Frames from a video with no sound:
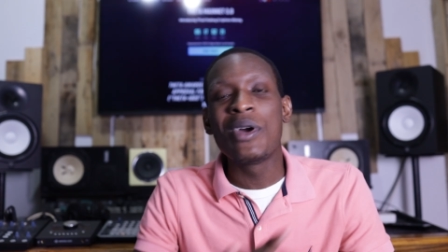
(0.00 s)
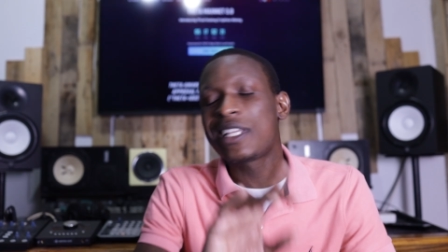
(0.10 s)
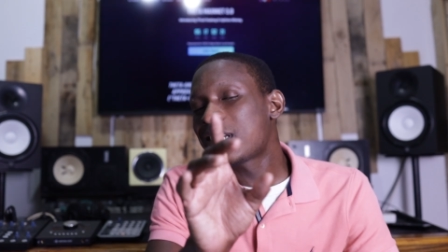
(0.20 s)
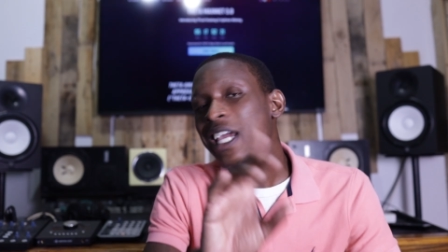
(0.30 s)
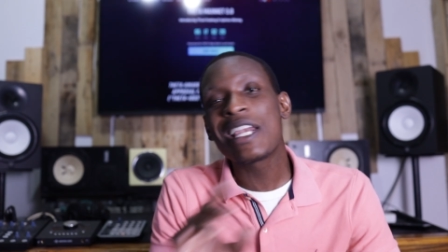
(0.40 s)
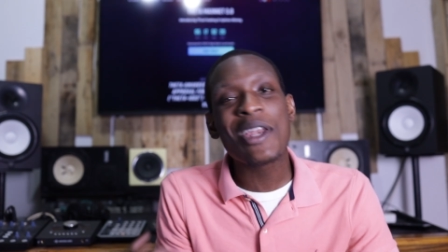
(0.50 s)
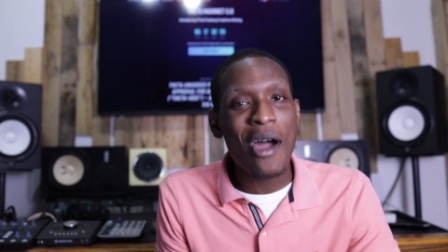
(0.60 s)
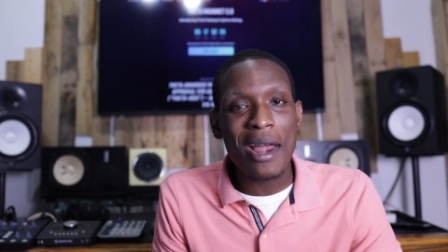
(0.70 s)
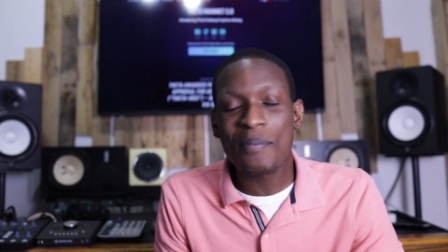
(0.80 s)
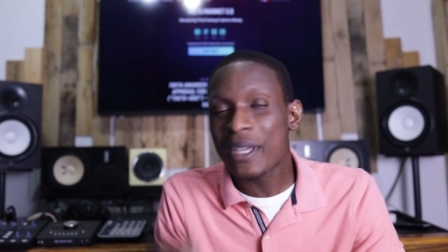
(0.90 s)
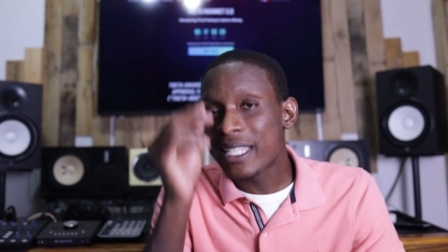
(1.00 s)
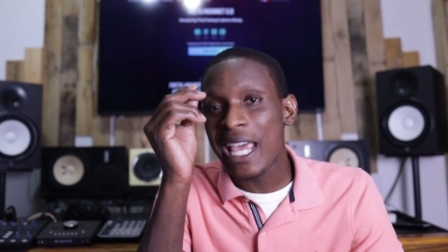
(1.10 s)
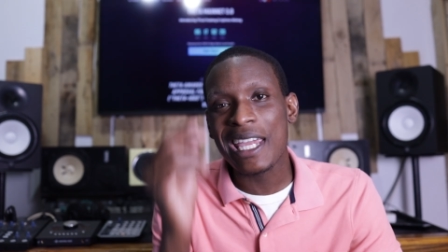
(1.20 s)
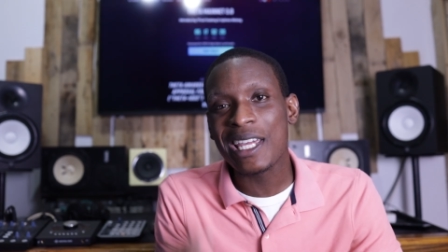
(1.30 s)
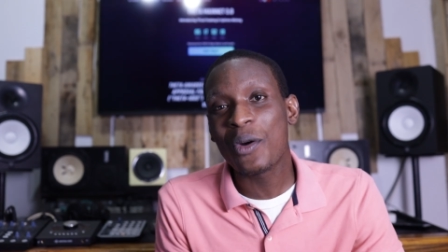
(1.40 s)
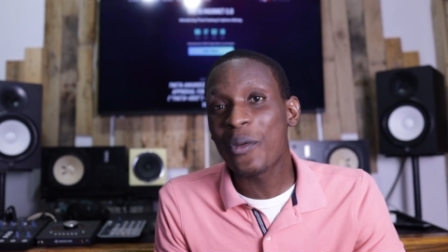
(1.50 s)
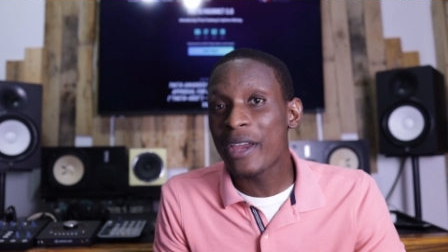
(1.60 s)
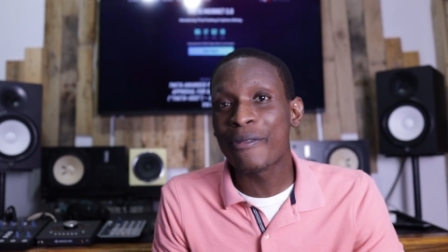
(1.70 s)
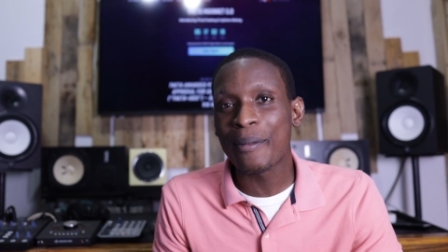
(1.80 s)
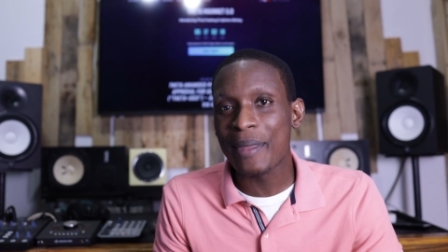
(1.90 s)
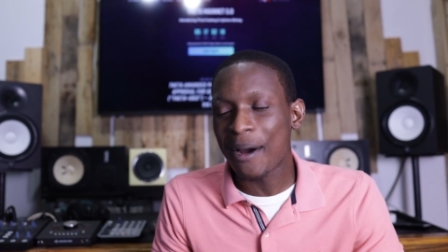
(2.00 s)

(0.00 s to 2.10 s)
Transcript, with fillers: which cannot be taken away from